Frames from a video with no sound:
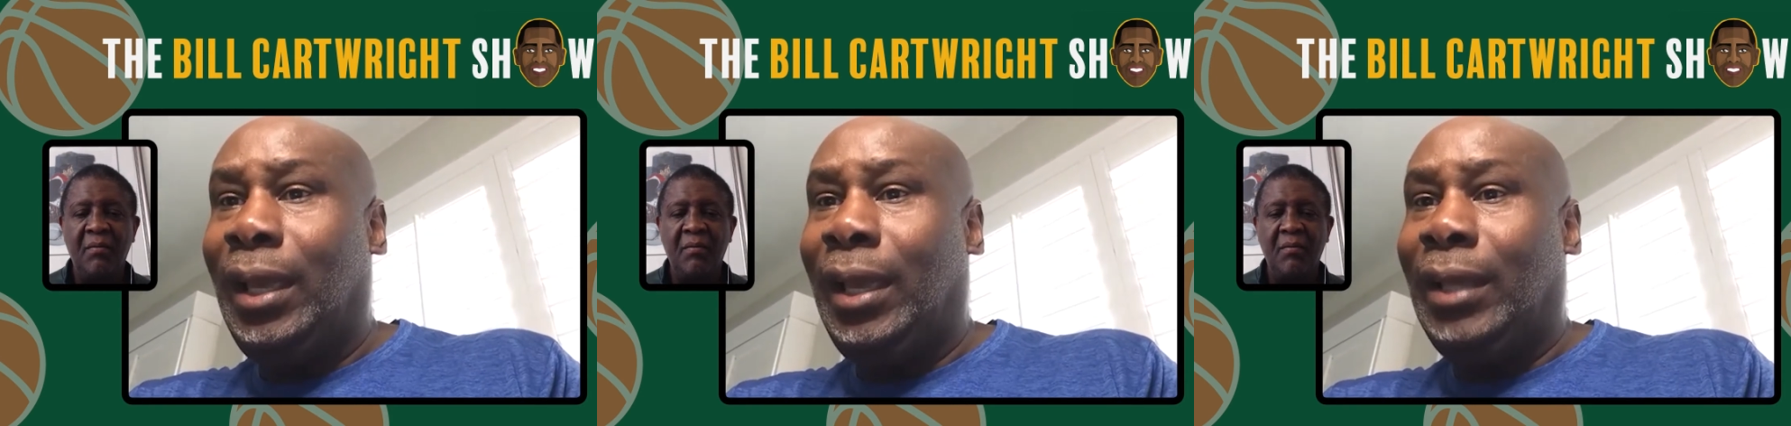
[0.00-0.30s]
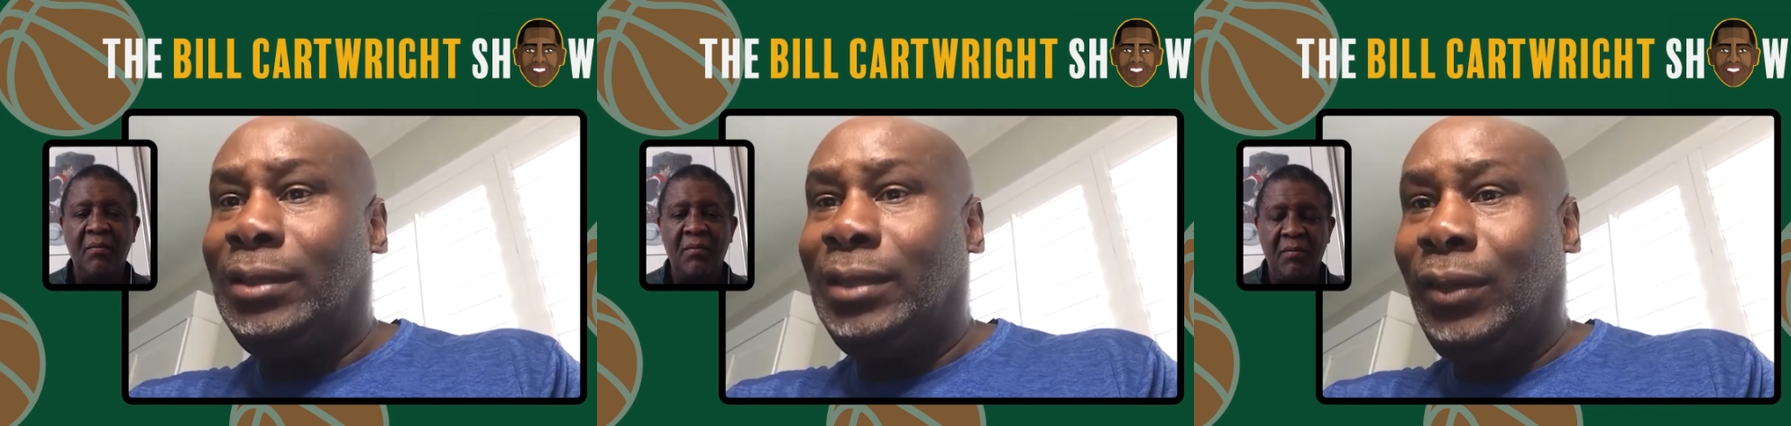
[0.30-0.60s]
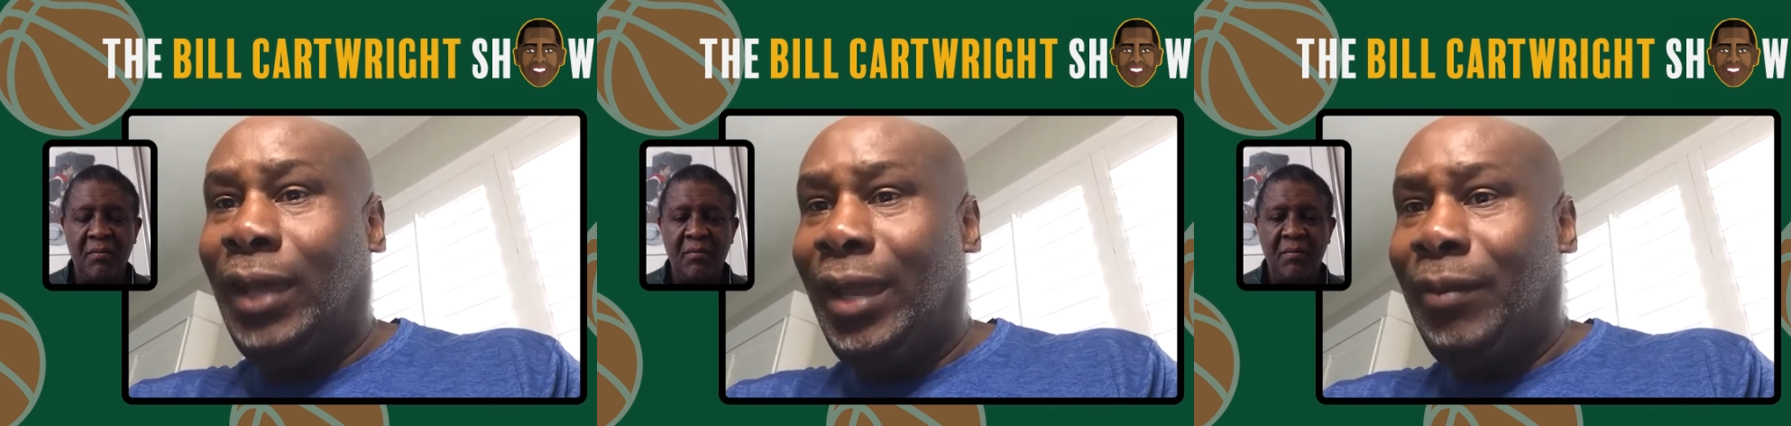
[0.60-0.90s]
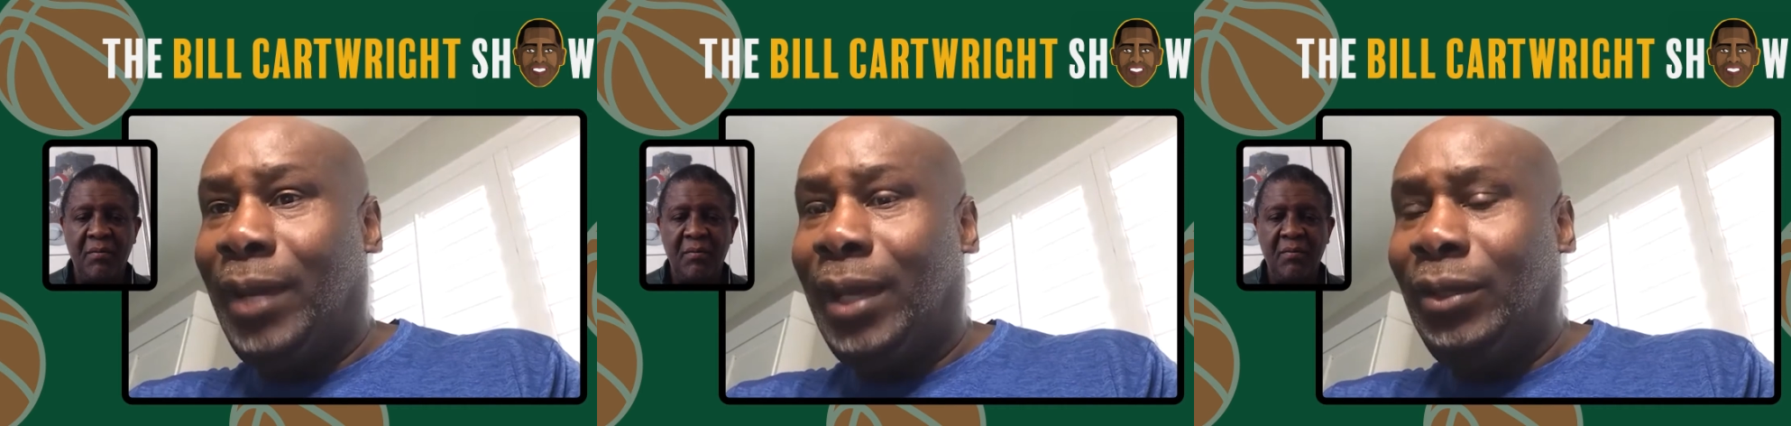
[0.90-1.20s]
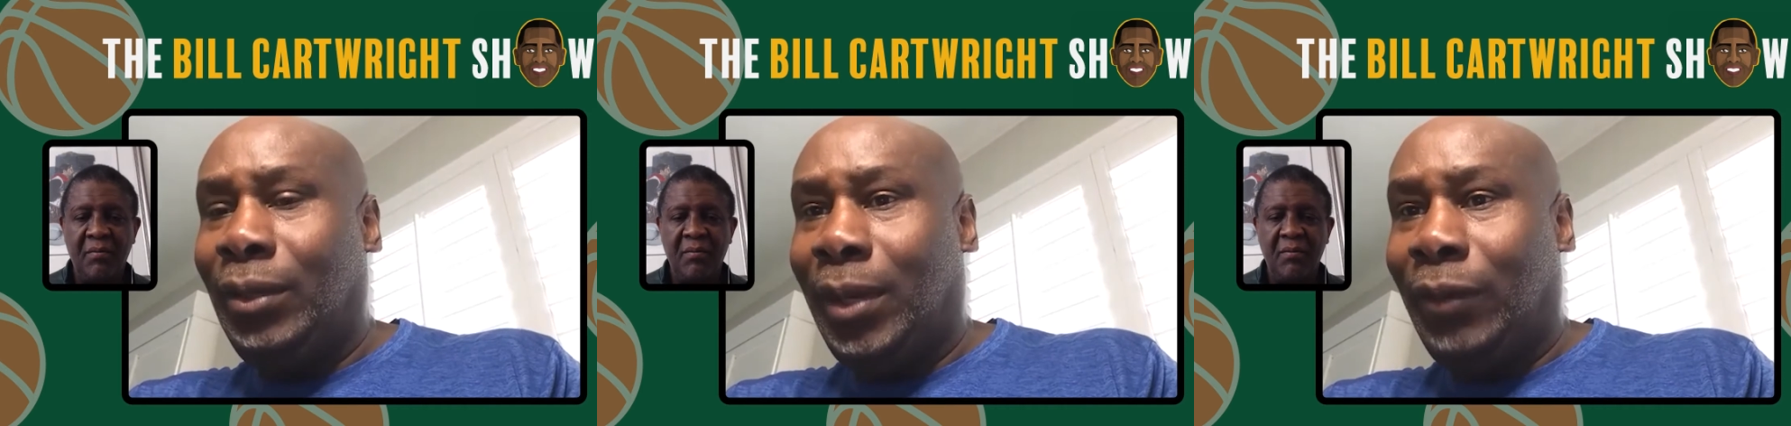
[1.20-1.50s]
Speaker 1: and still had my,
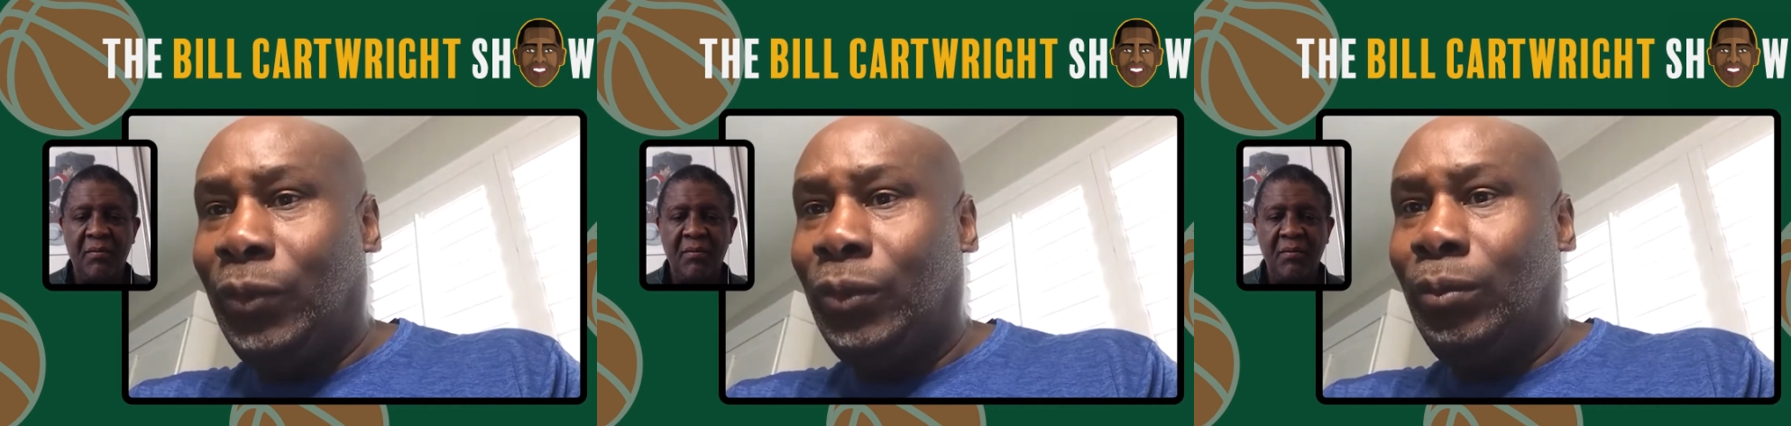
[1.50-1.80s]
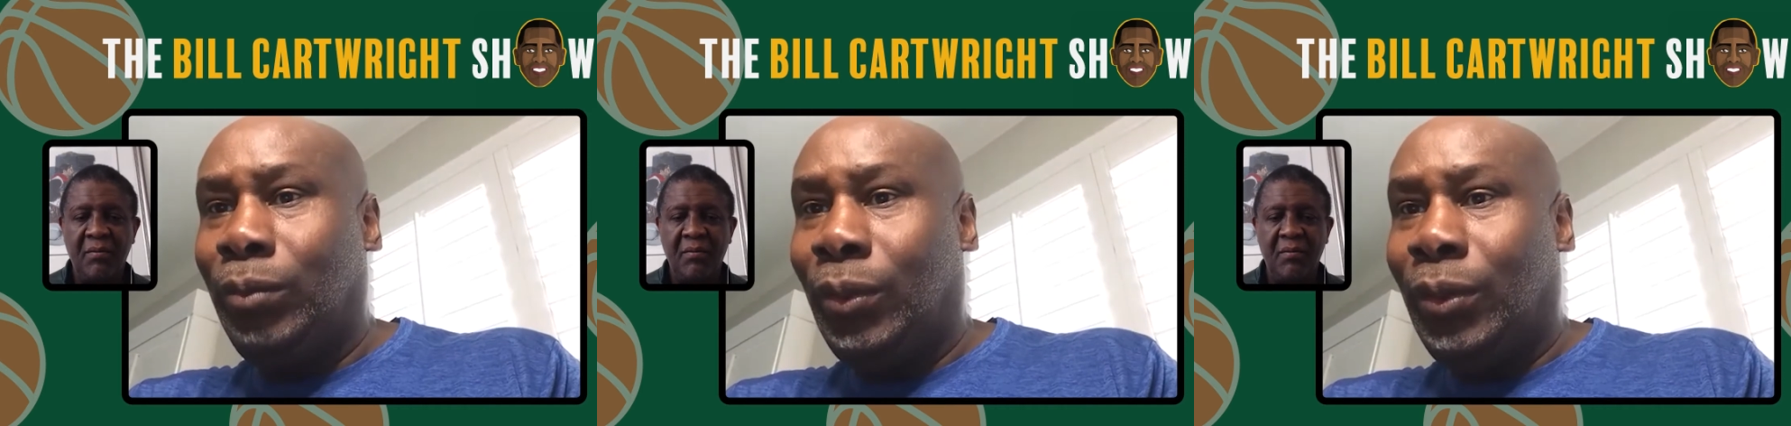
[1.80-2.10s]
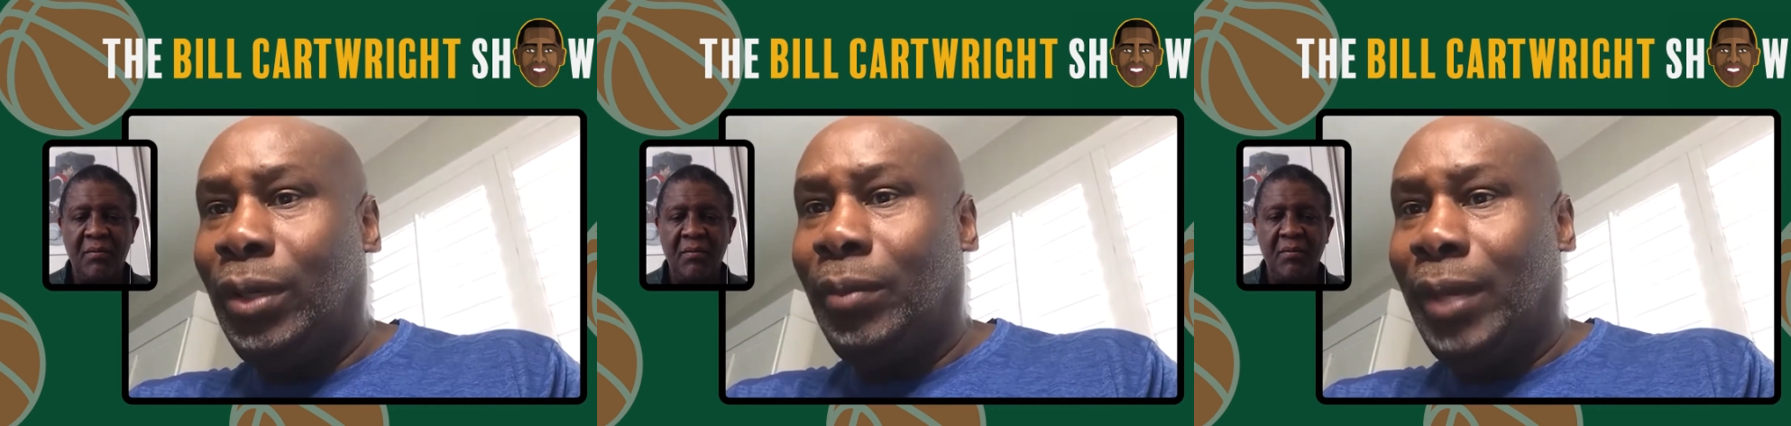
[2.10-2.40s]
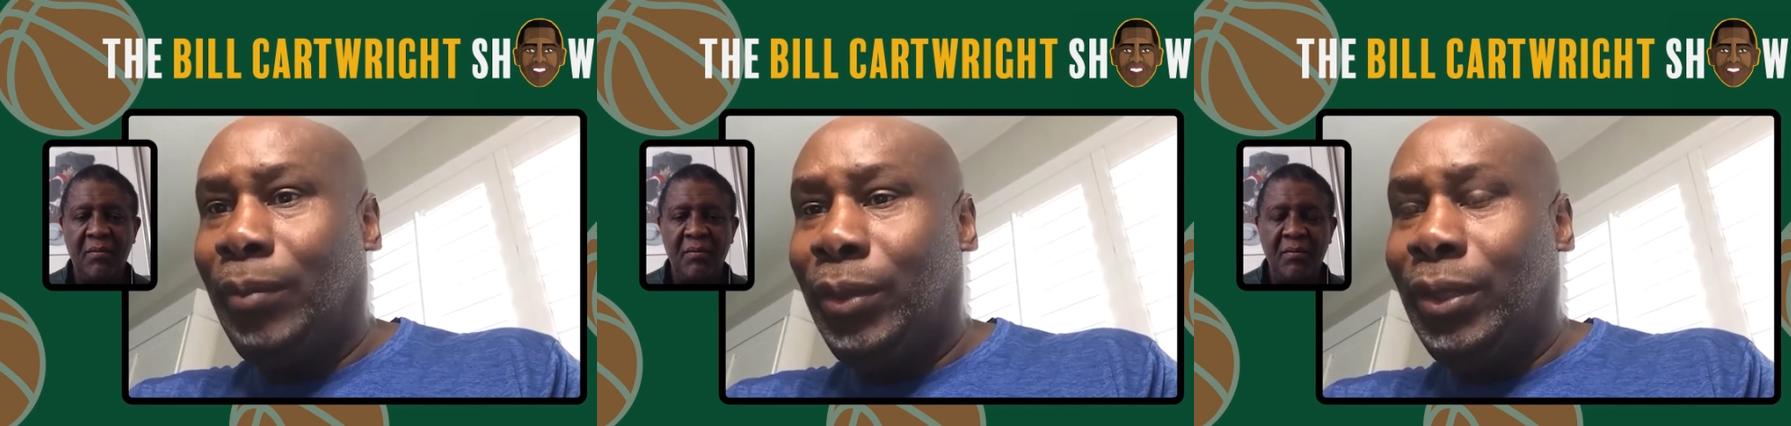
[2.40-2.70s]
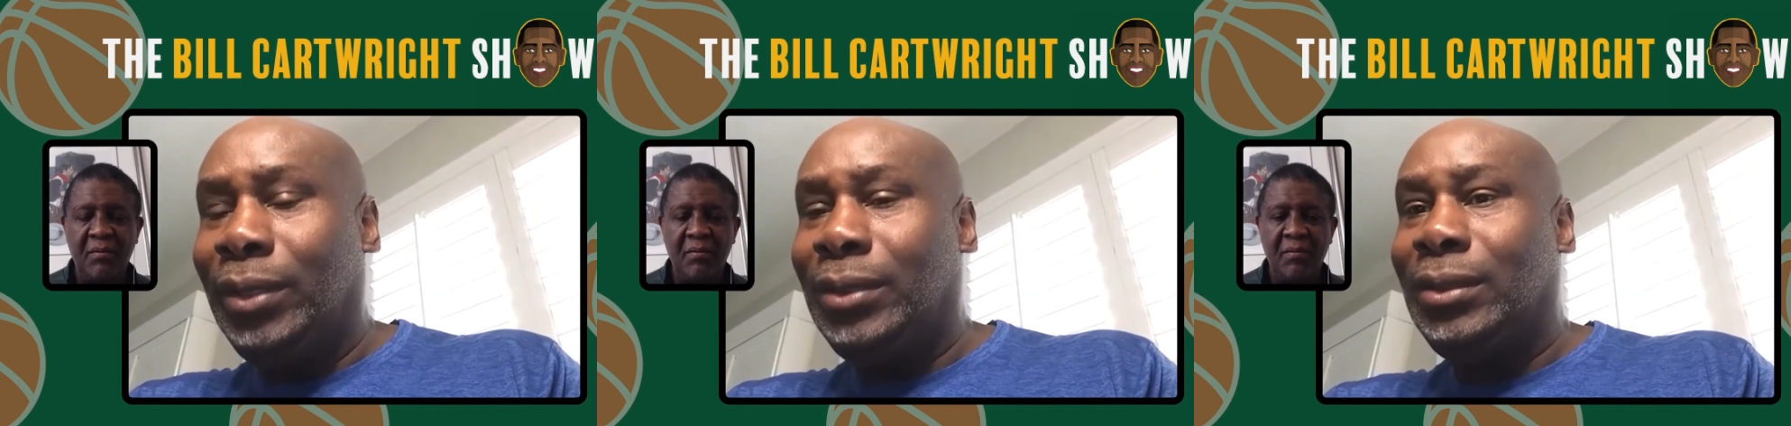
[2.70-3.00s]
you know, my room, board, and my
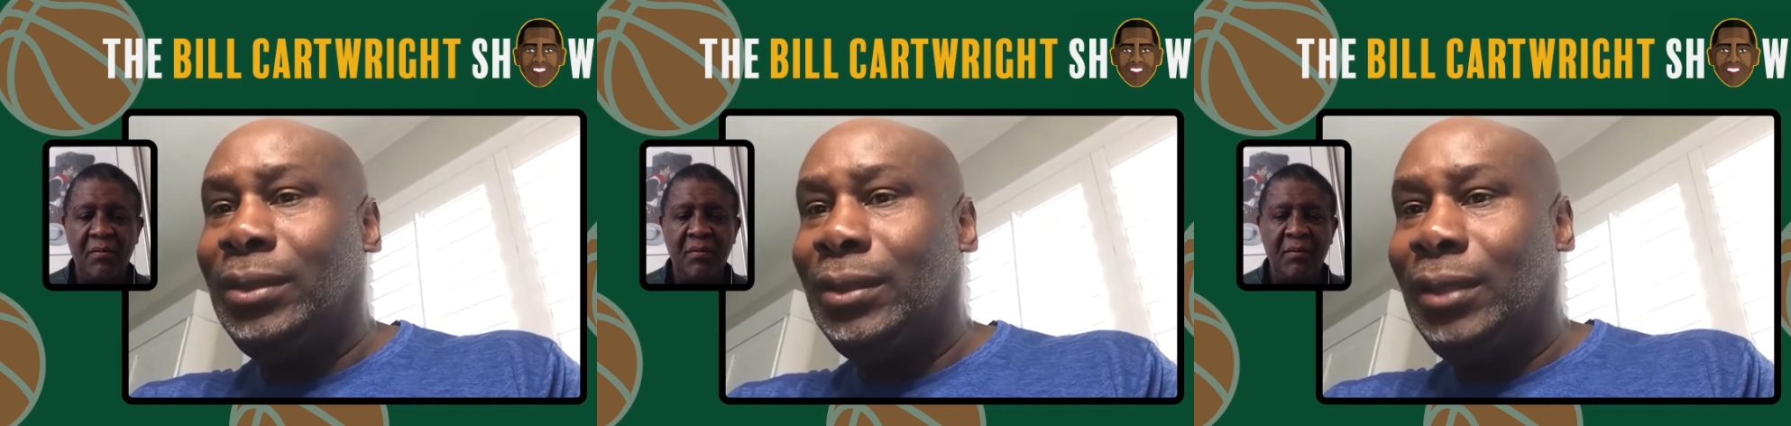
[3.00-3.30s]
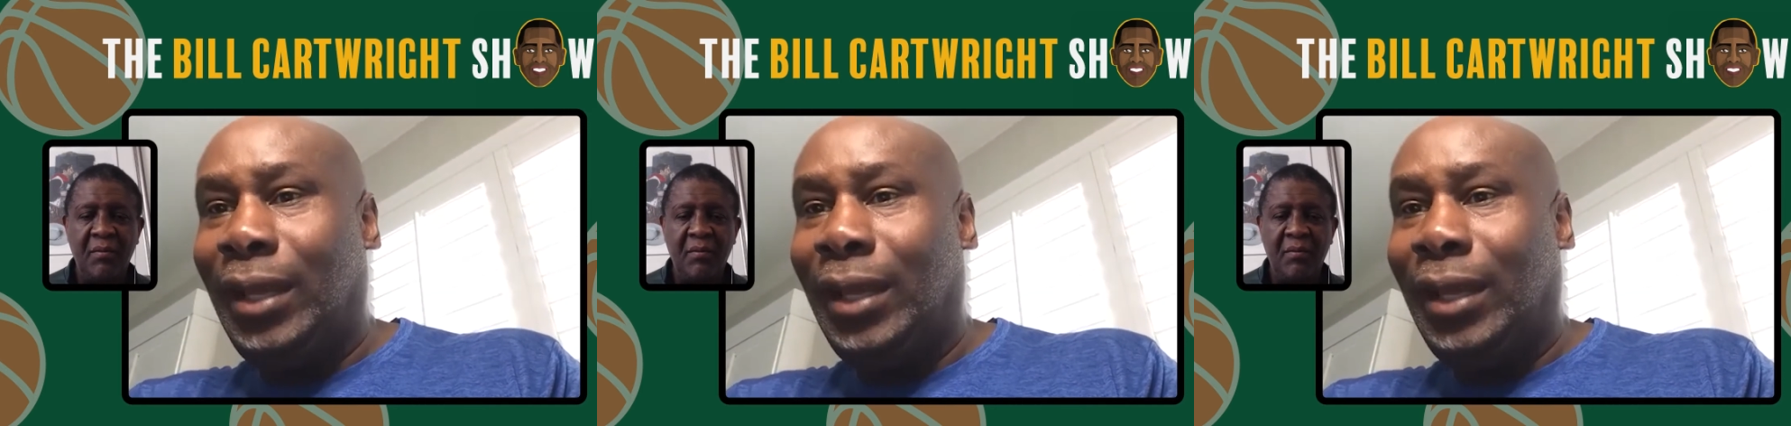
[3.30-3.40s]
books.